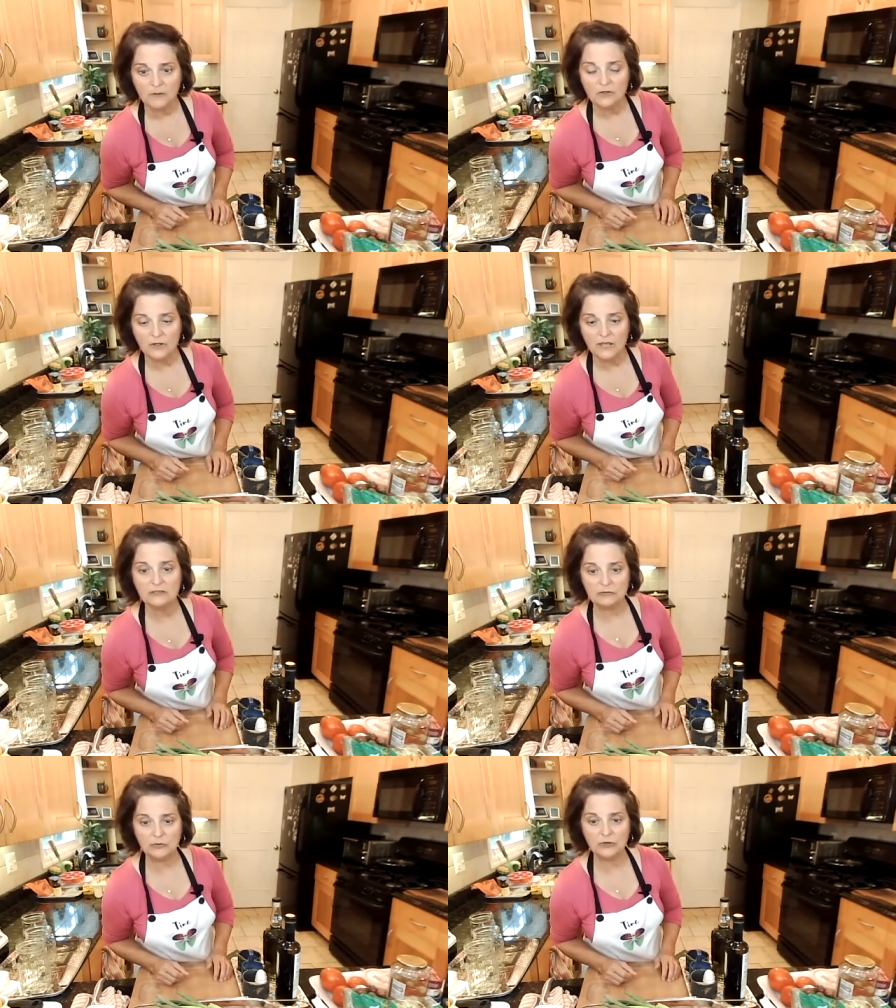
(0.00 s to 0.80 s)
You like
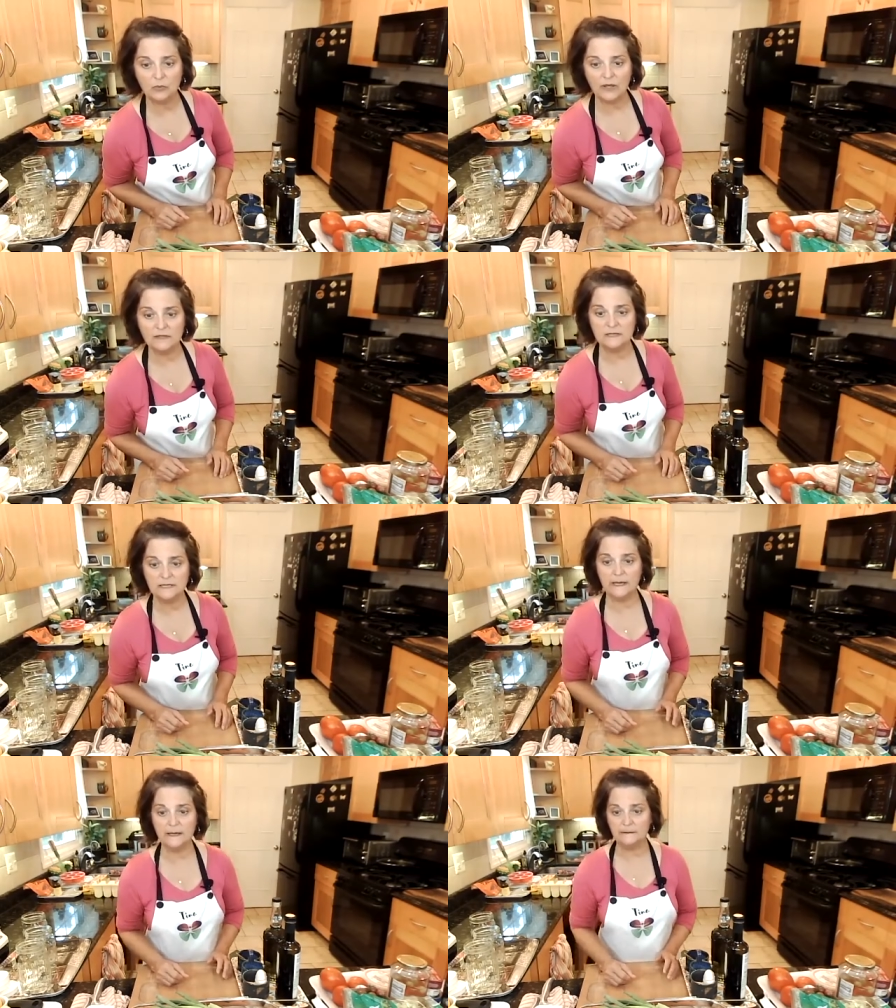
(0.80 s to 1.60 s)
the fruity ones,
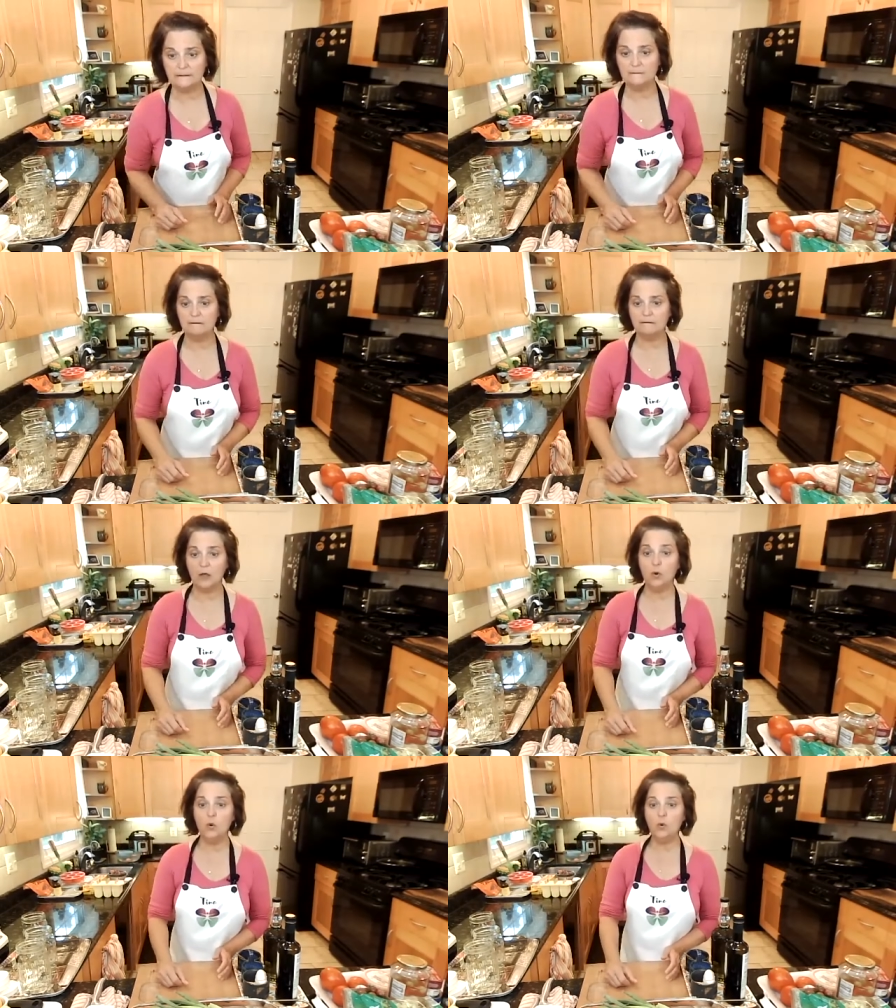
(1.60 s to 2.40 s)
yeah.
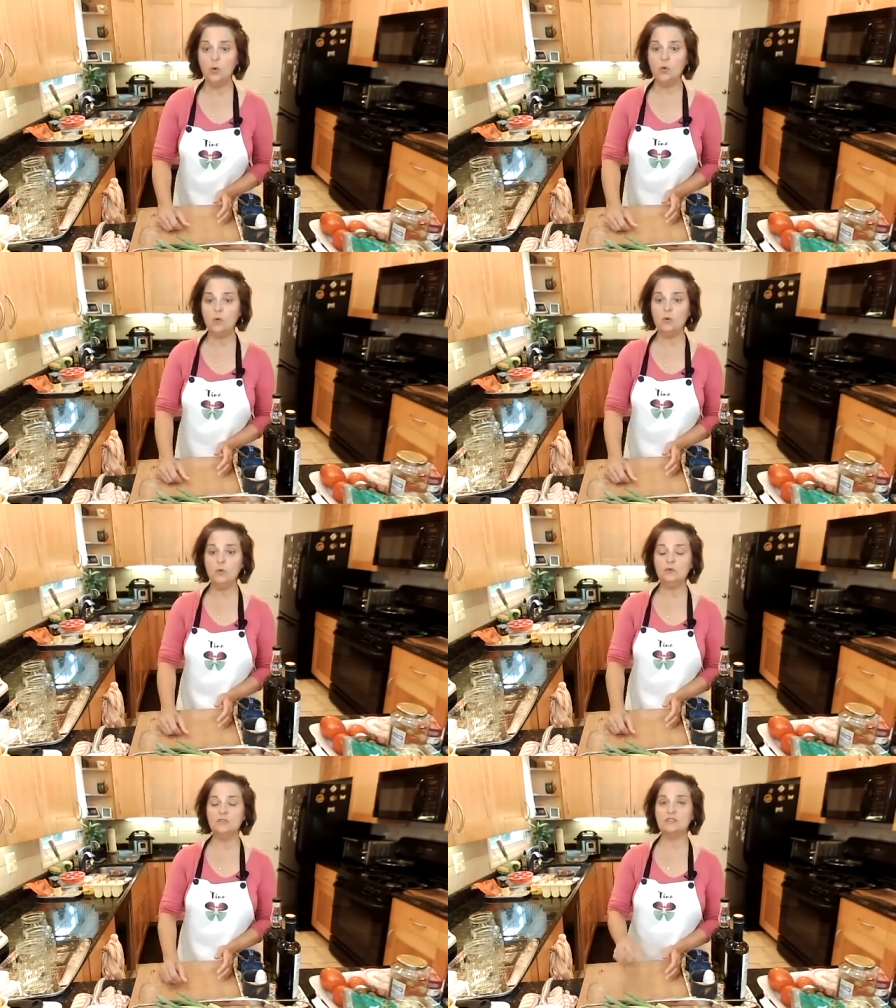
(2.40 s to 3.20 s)

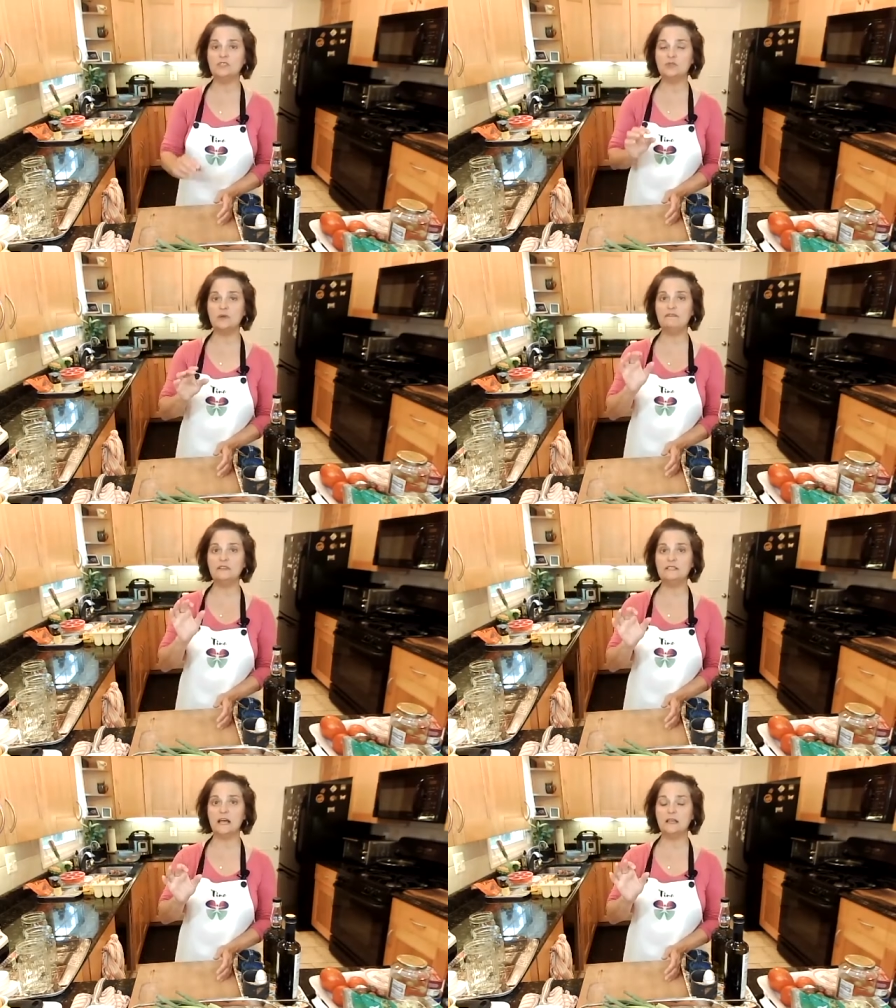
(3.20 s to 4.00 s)
Oh, the sweet
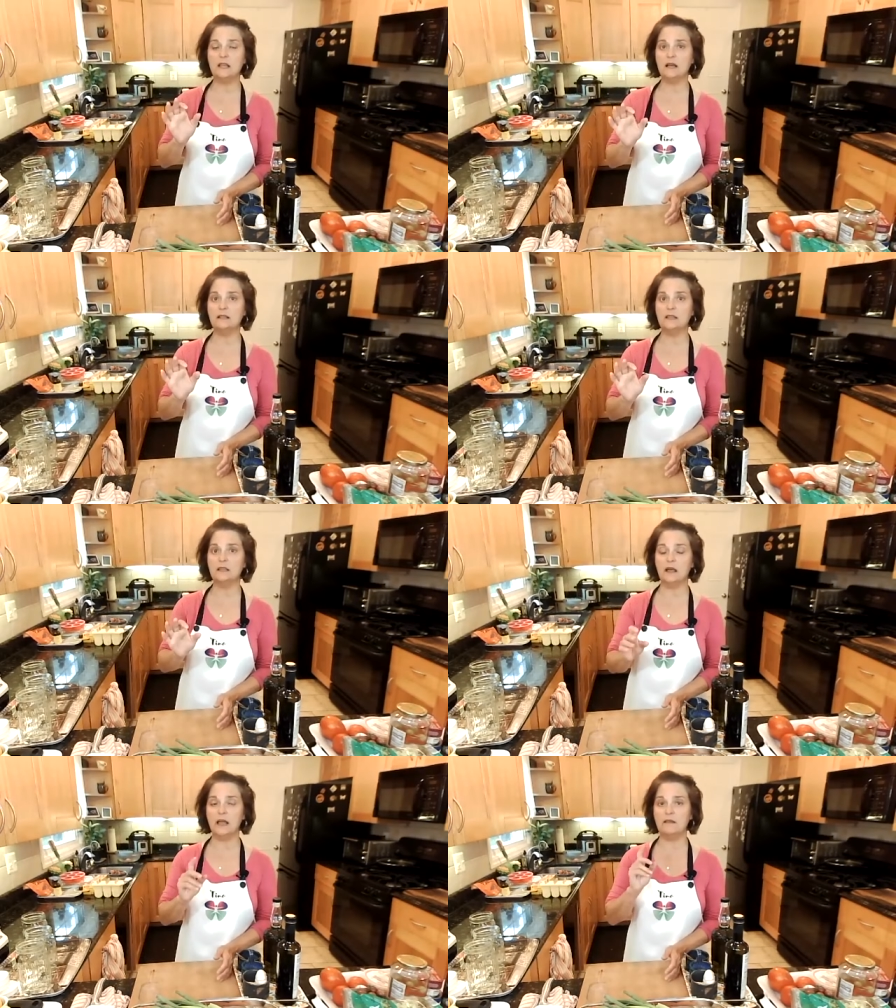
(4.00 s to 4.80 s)
Vidalia
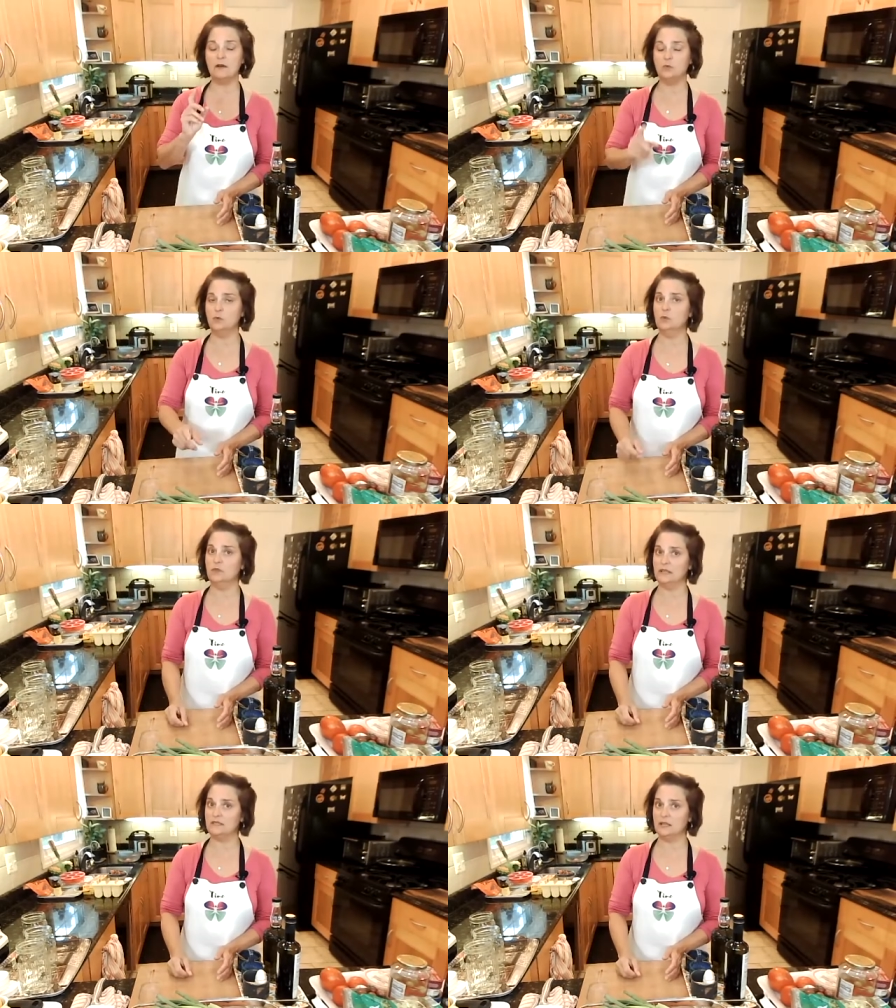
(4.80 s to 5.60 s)
onion. Oh,
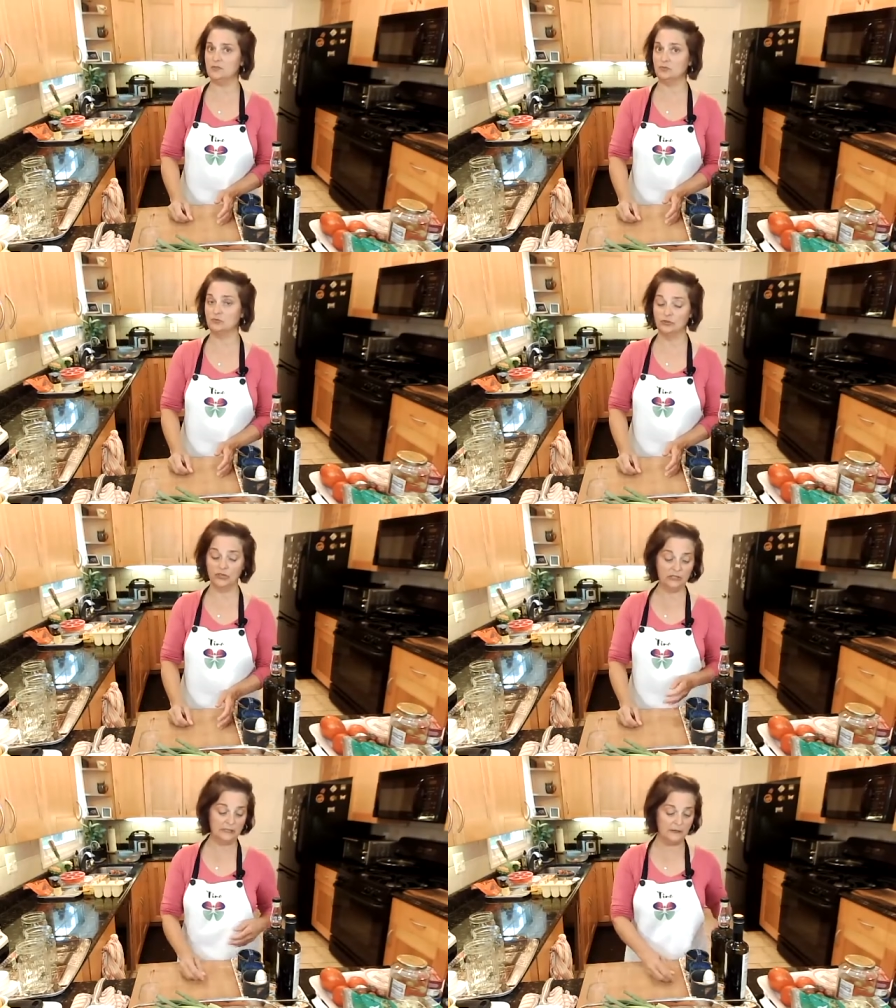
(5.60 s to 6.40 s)
that sounds
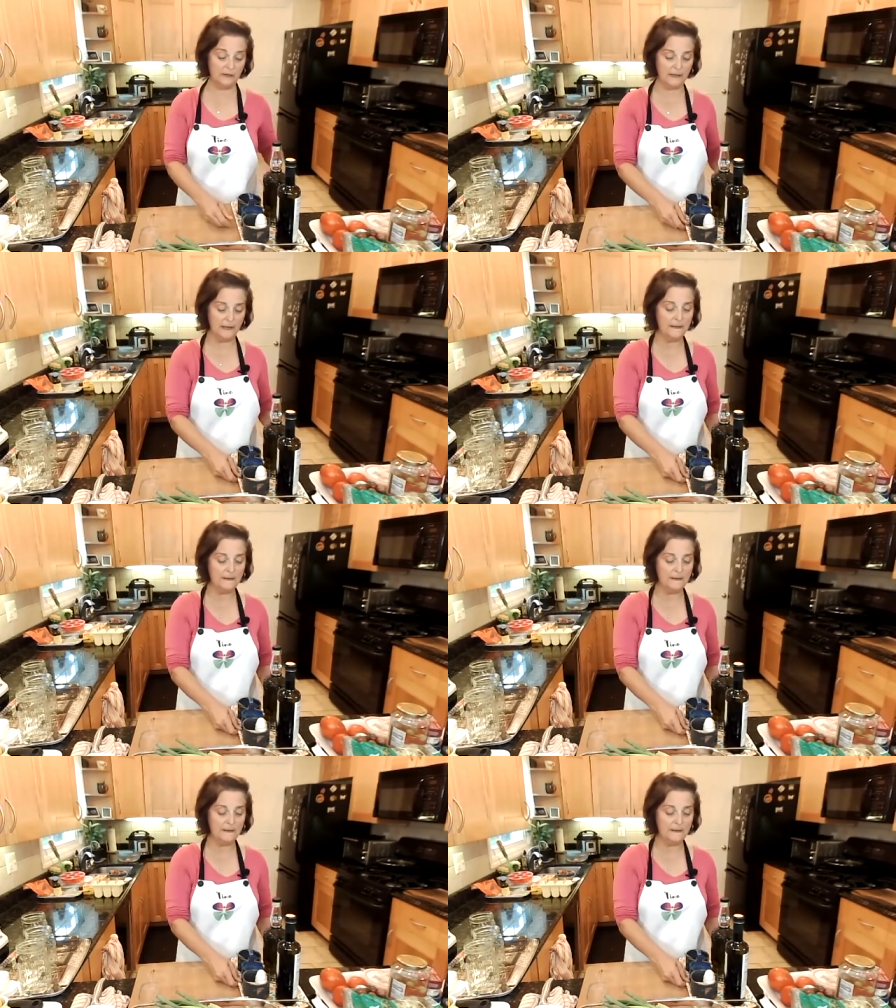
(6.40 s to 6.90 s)
really good.